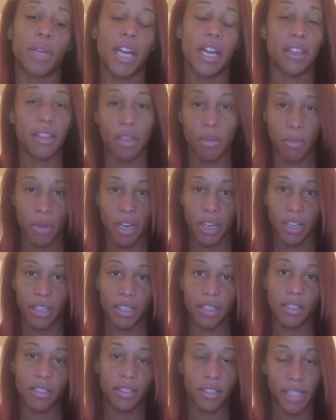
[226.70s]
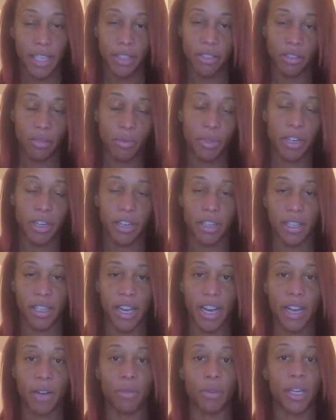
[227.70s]
In the standard American
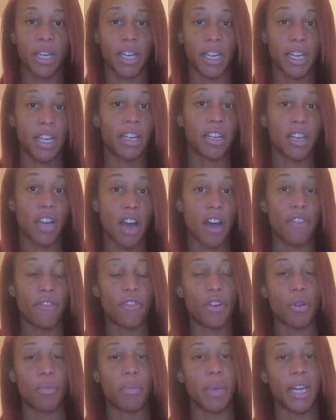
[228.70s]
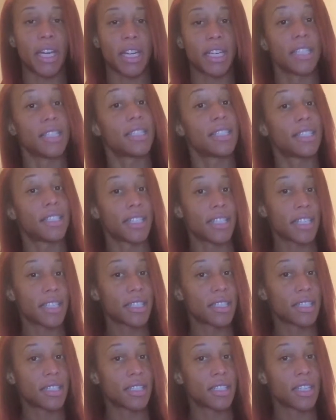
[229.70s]
diet, we're getting enough
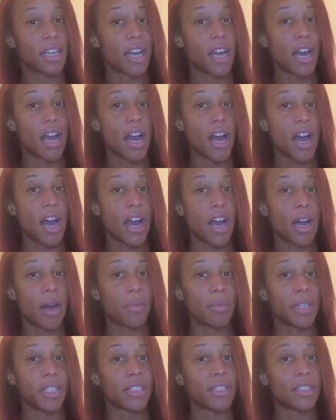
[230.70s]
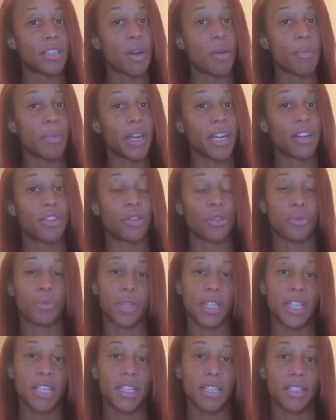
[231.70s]
omega-6. It's
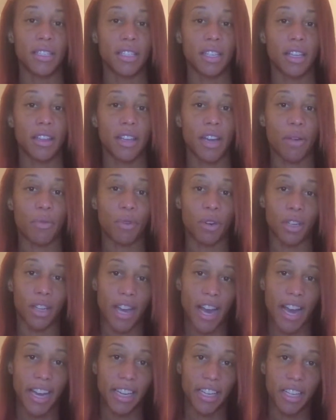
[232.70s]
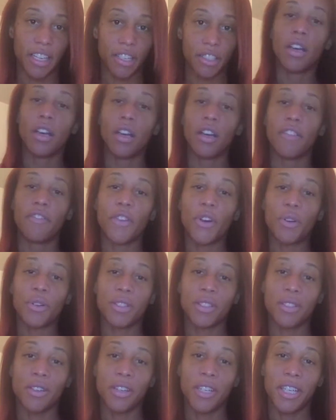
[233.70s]
omega-3s that we're lacking.
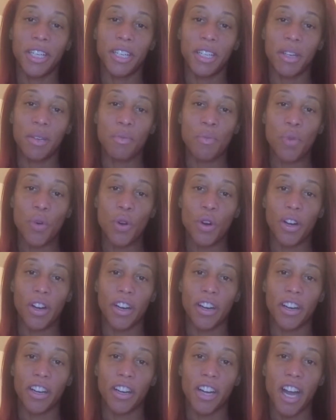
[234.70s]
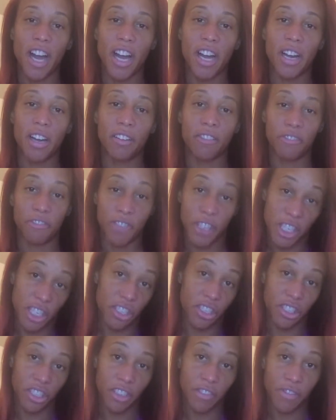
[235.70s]
Focus on eating more
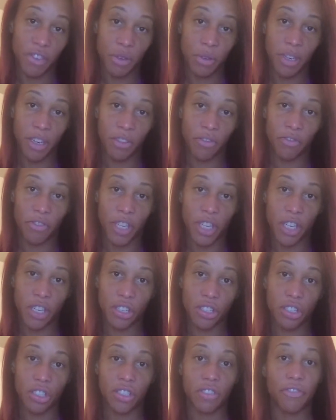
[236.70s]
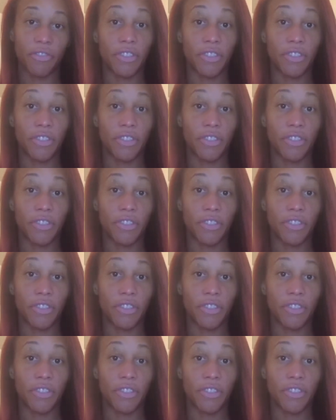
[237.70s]
fish if you eat fish.